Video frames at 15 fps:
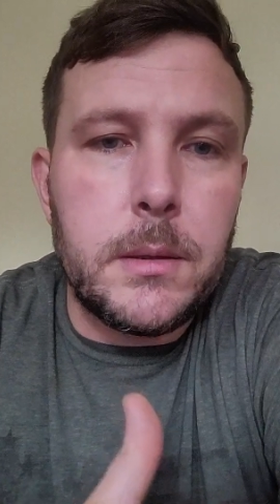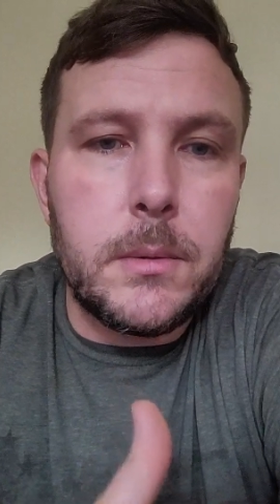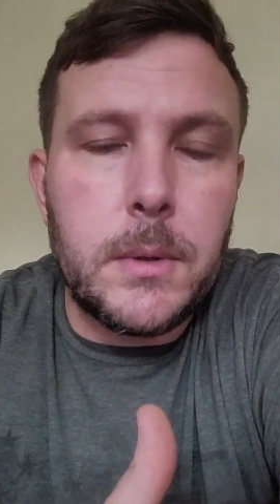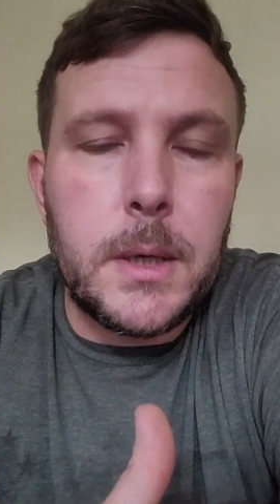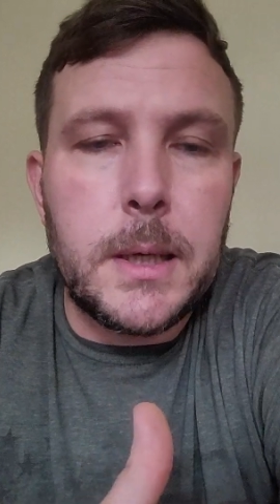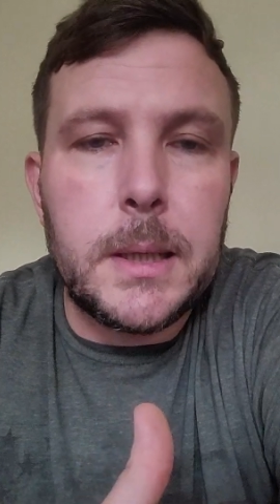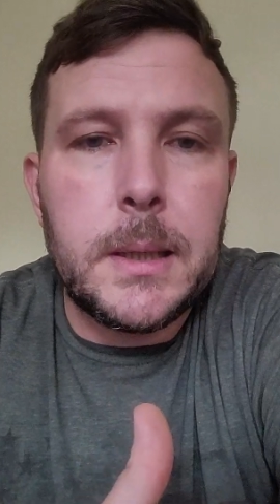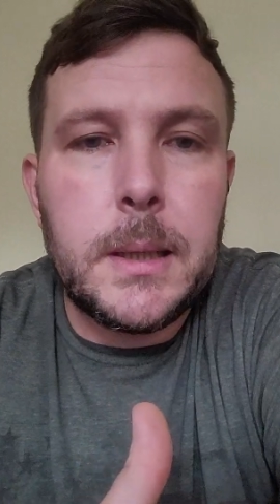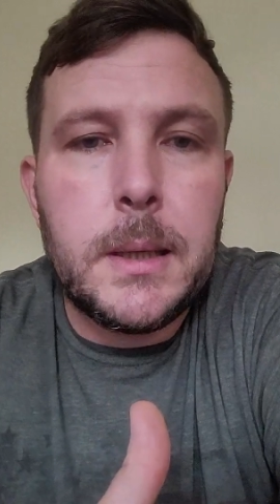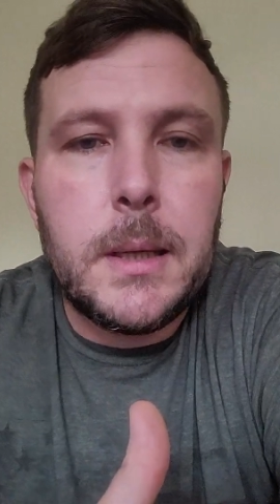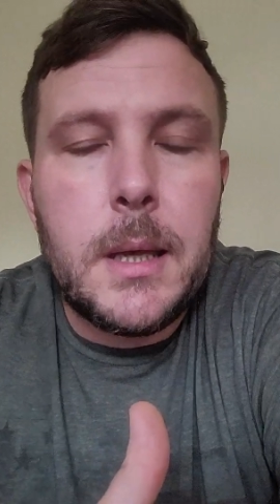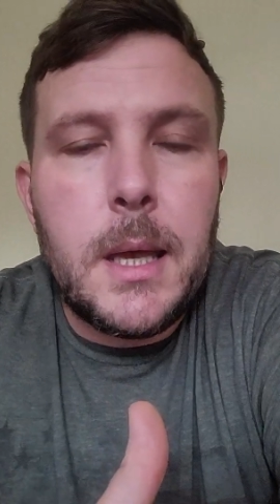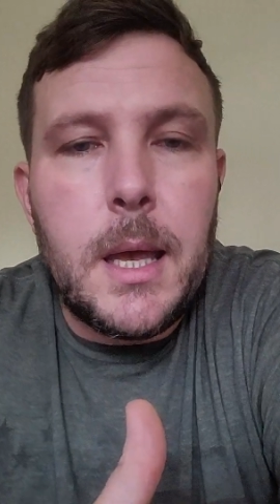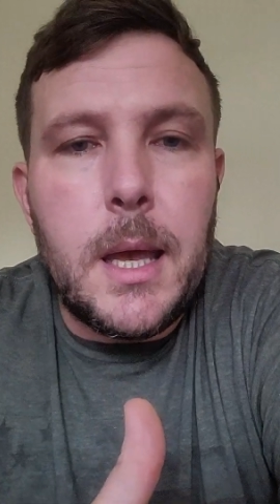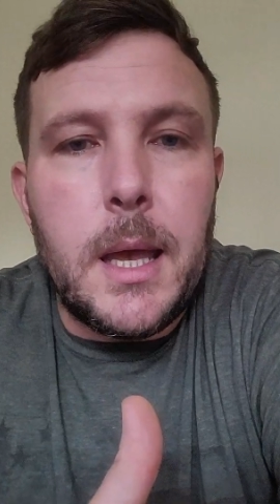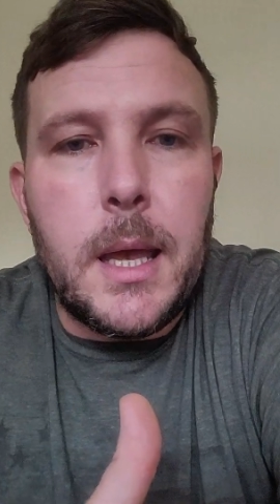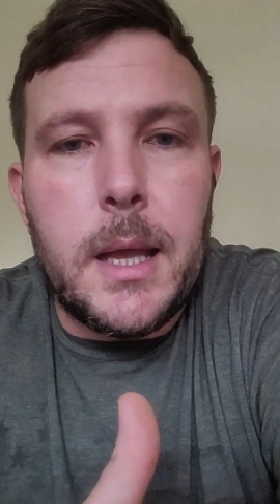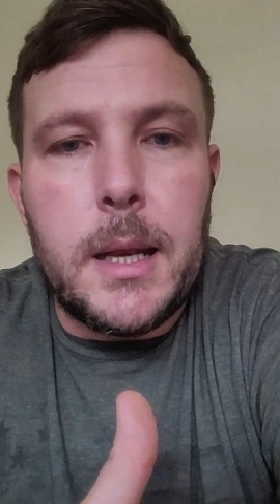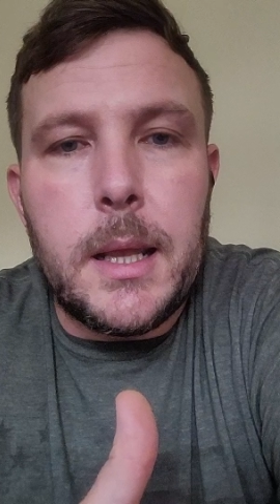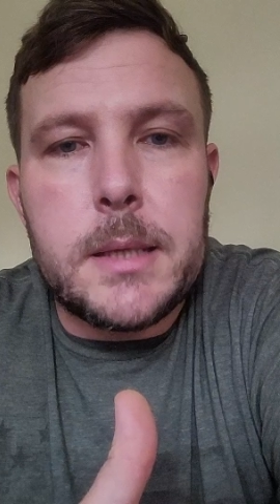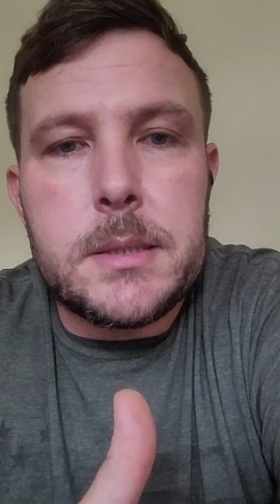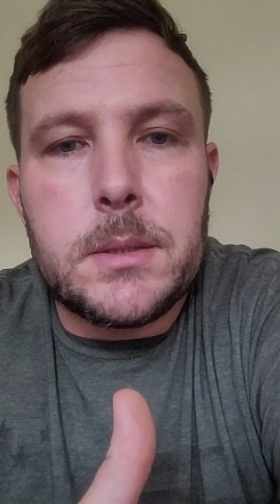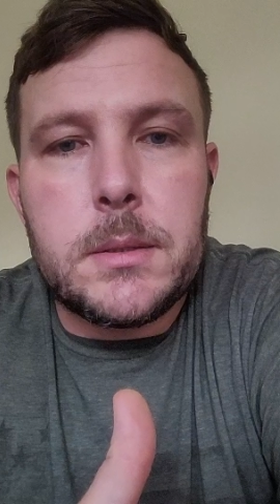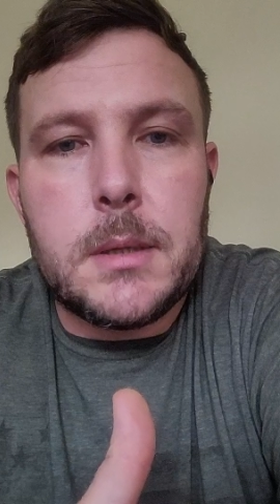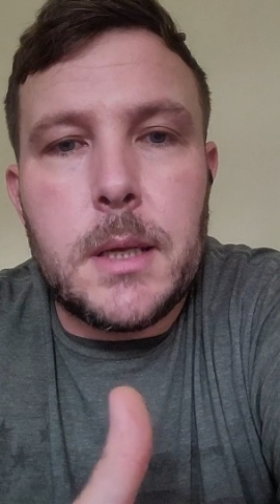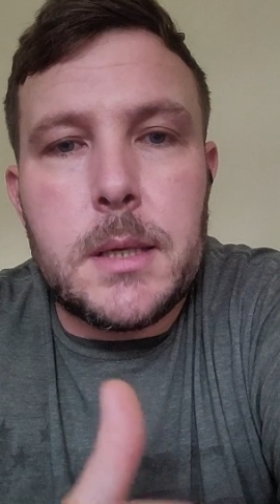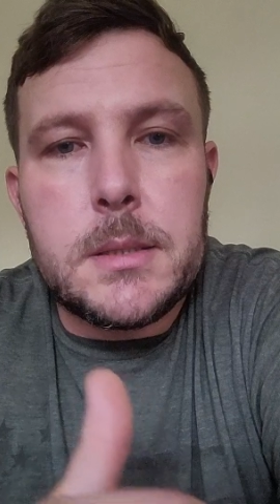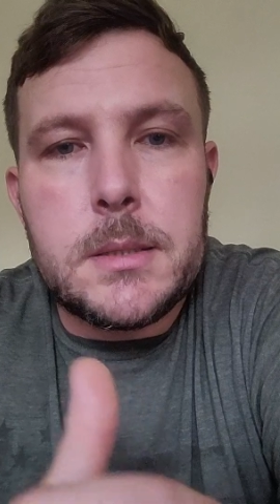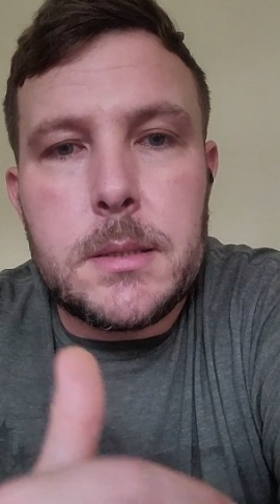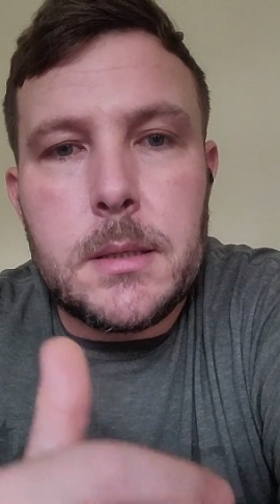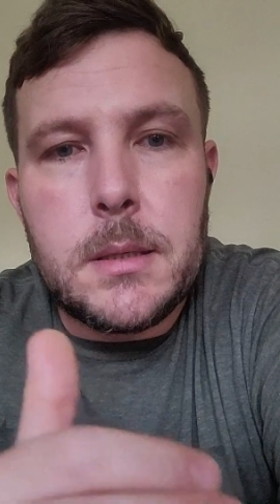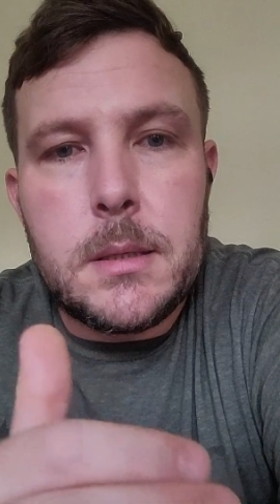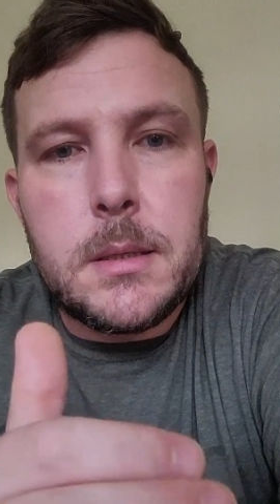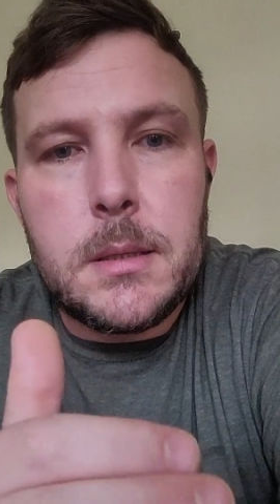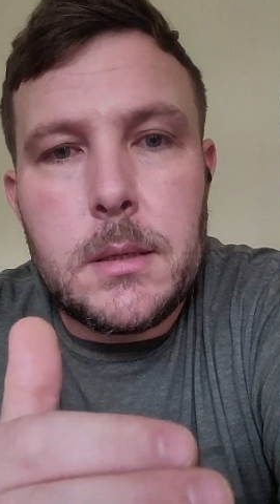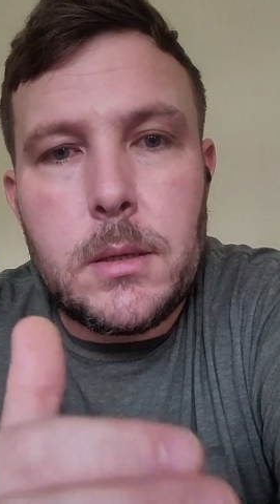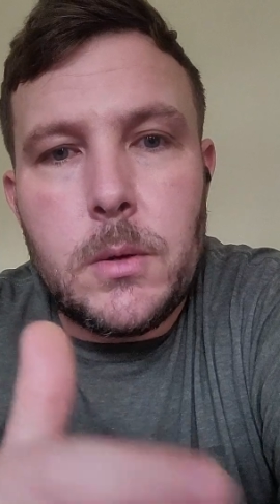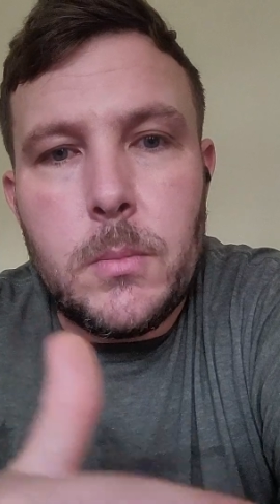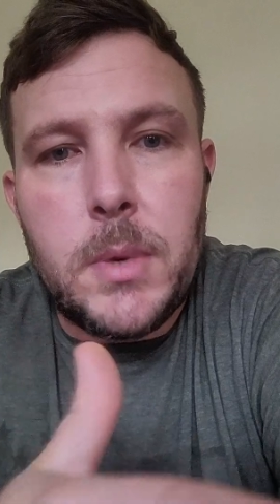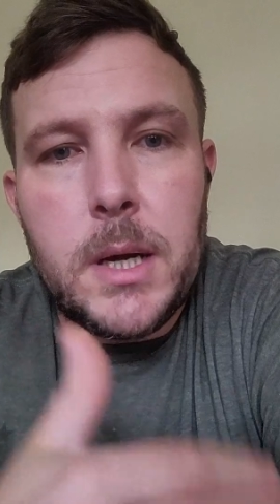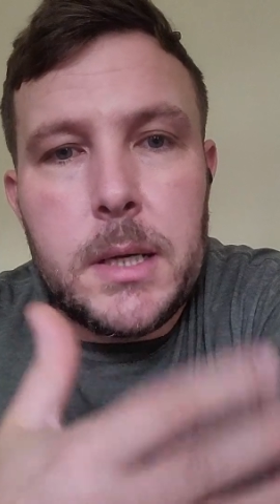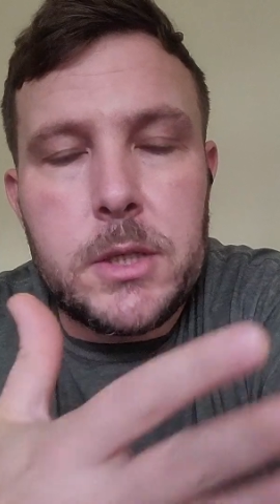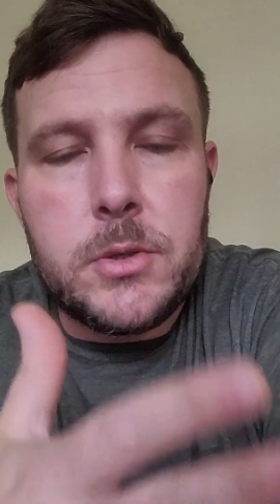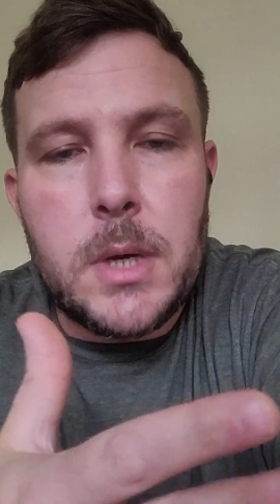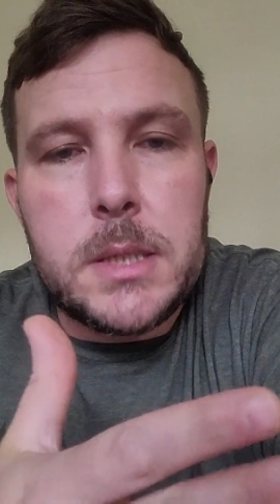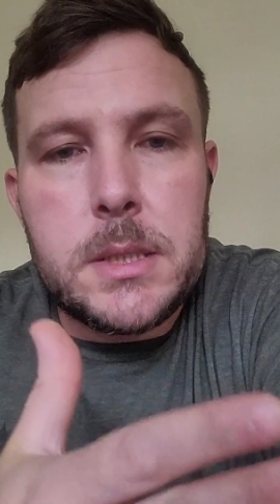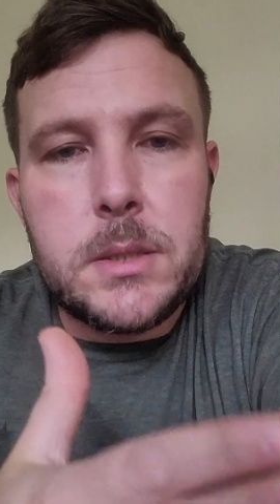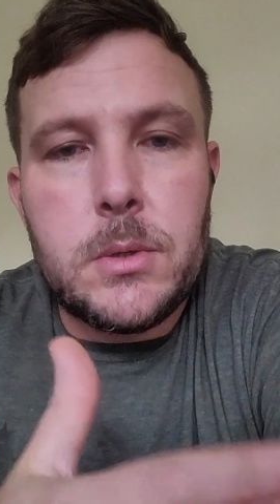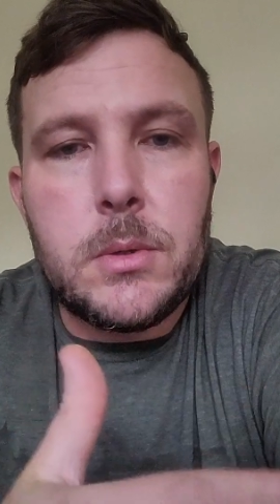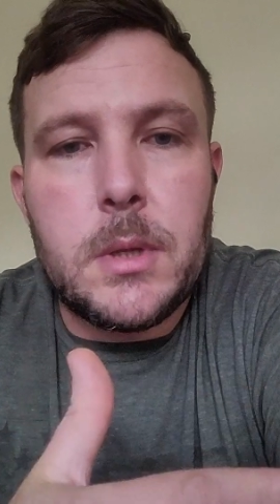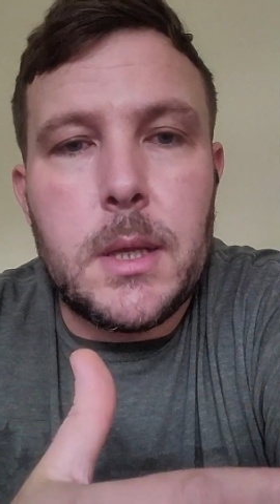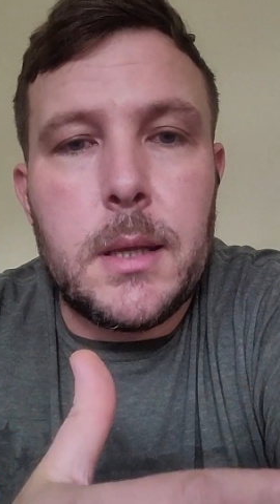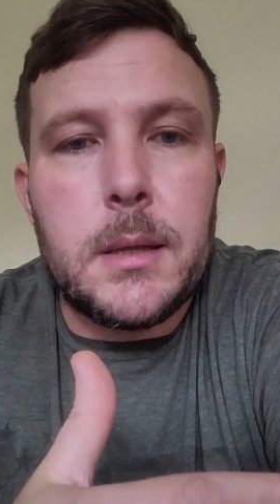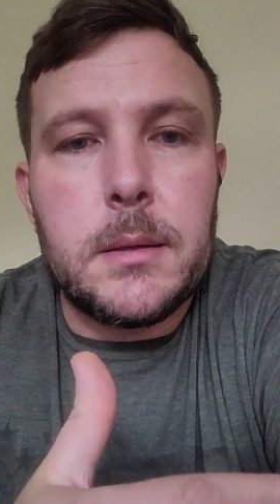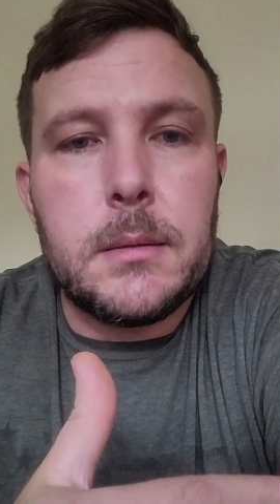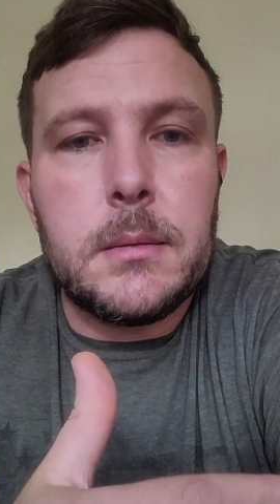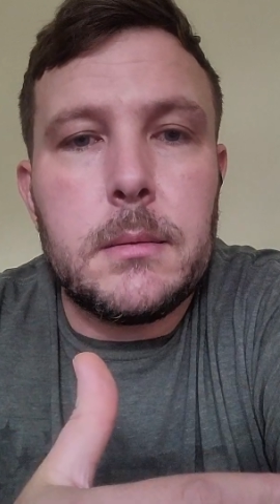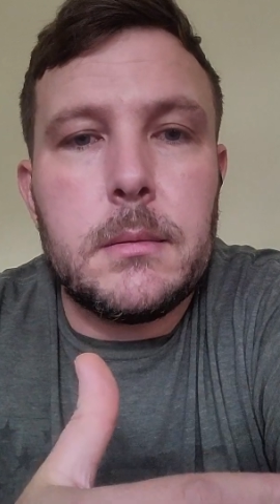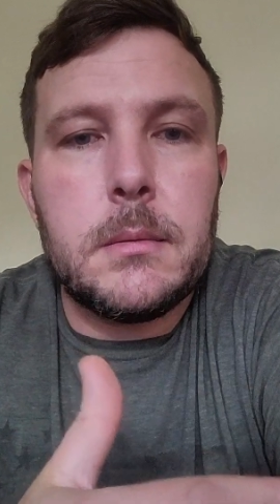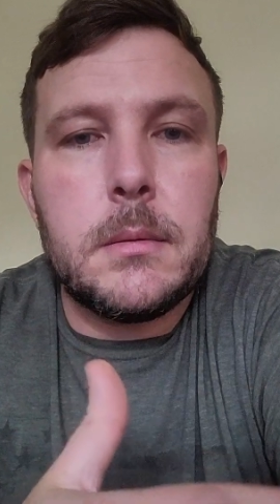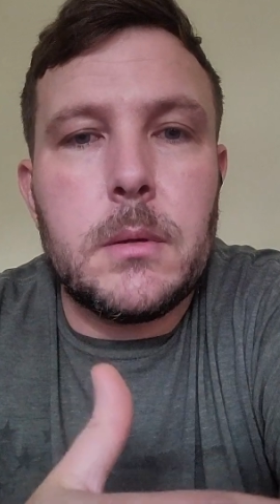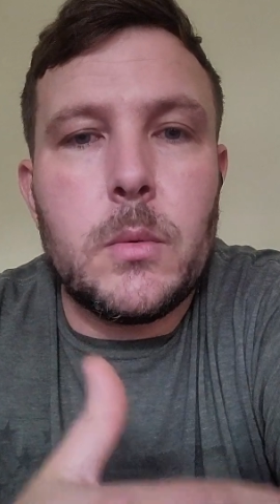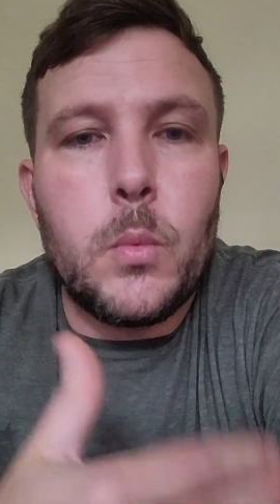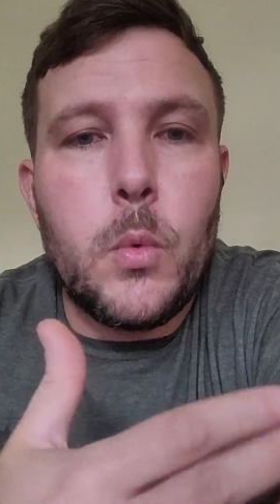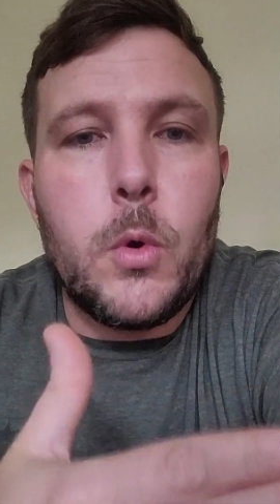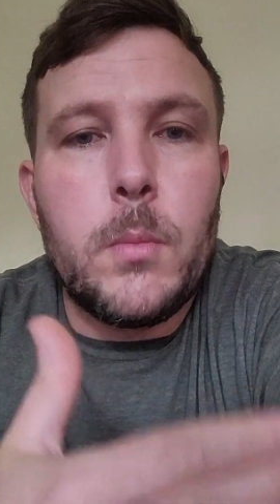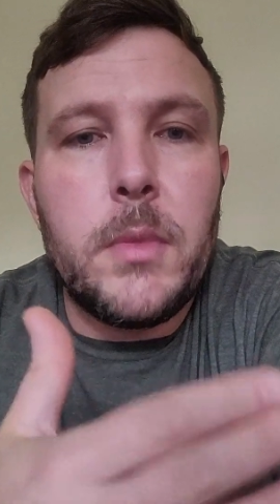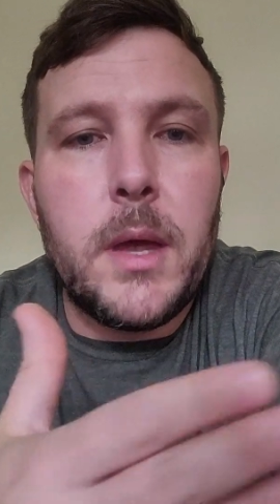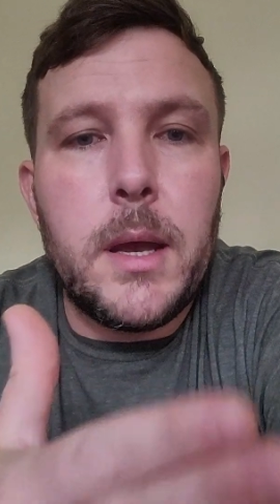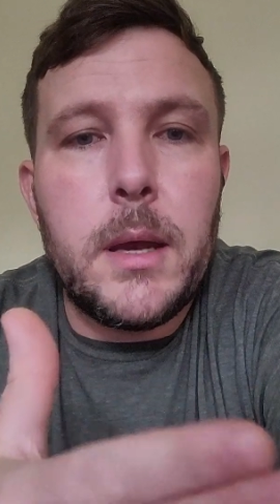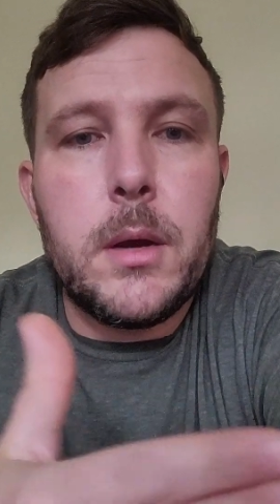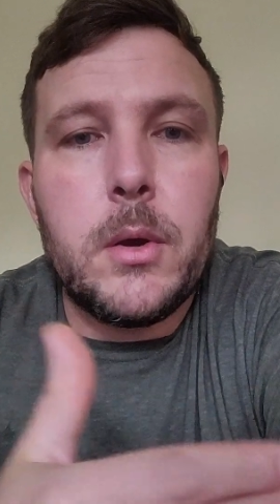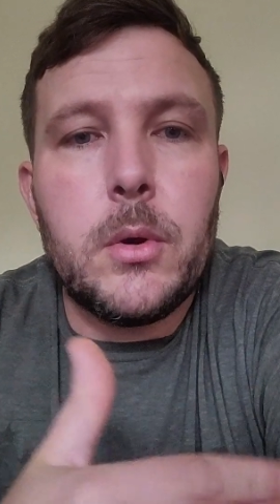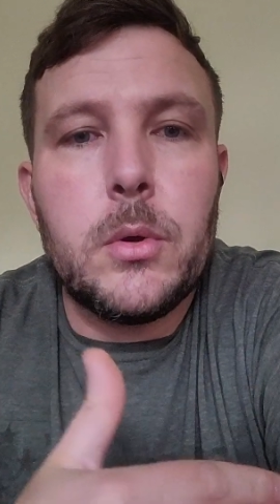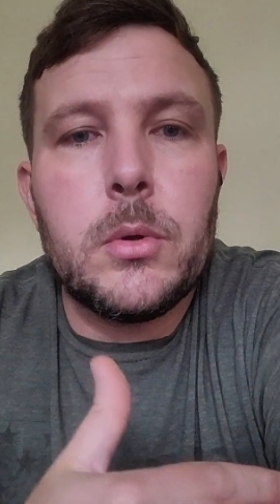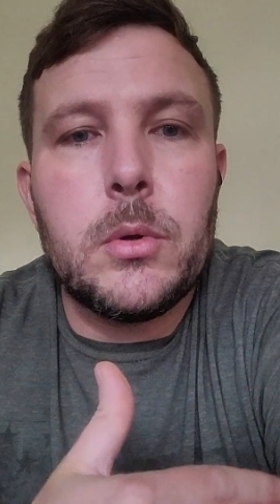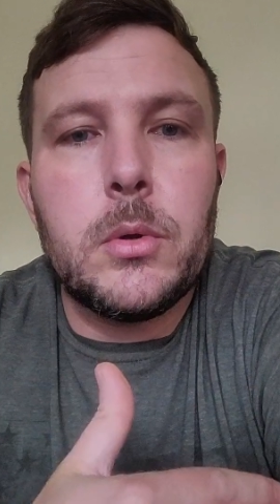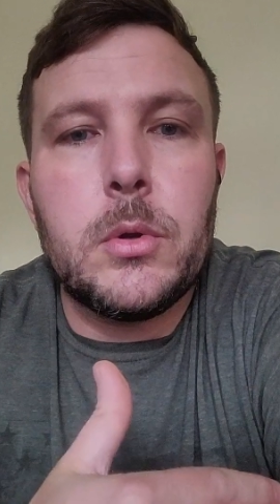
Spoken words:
Okay, and as your body tries to do that to warm the air,